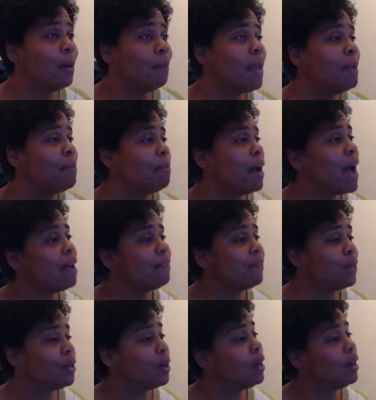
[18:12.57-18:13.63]
Be
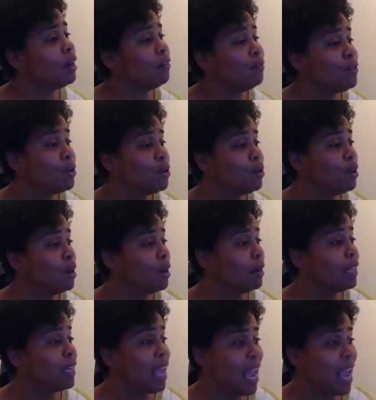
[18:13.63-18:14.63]
mindful of your